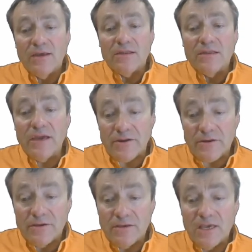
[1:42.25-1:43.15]

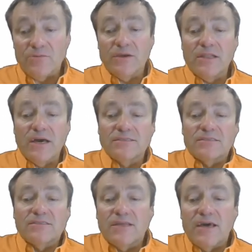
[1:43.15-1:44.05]
Later, he
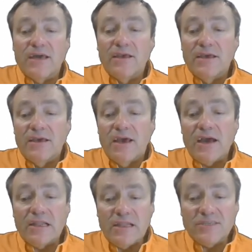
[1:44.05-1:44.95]
realizes that
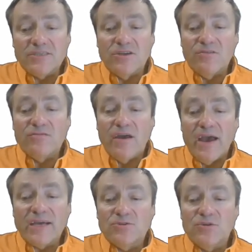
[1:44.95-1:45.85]
a collection of
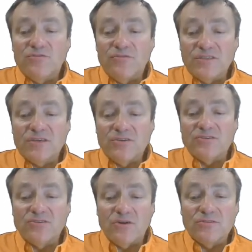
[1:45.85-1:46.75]
actual physical
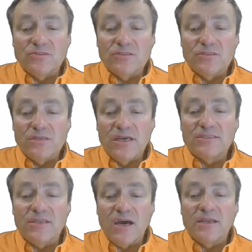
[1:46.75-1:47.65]
stones
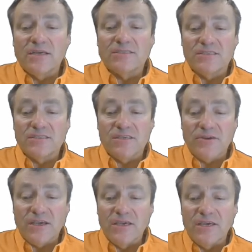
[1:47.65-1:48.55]
is not
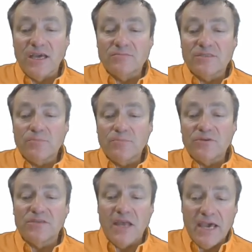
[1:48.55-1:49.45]
necessary. He comes up
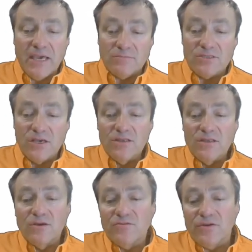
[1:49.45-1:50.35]
with names
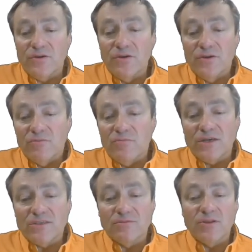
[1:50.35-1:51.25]
for
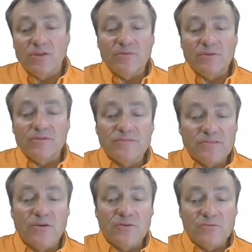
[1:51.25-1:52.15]
possible number of
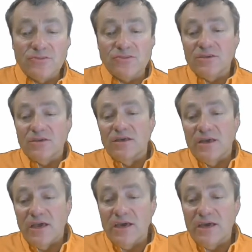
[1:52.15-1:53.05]
stones,
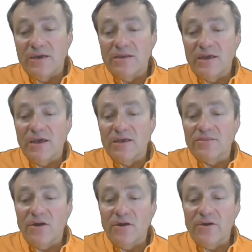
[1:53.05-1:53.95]
and at
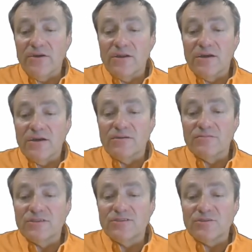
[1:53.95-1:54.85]
the heart
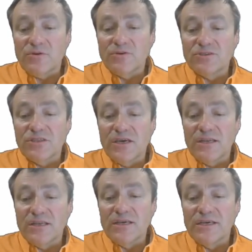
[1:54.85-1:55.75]
of this approach
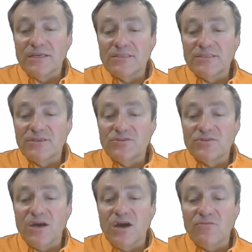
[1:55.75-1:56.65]
then is the
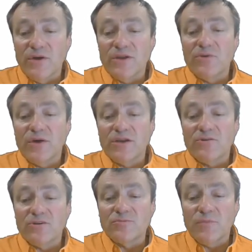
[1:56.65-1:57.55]
use of a one-to-one
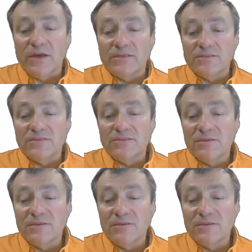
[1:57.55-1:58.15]
correspondence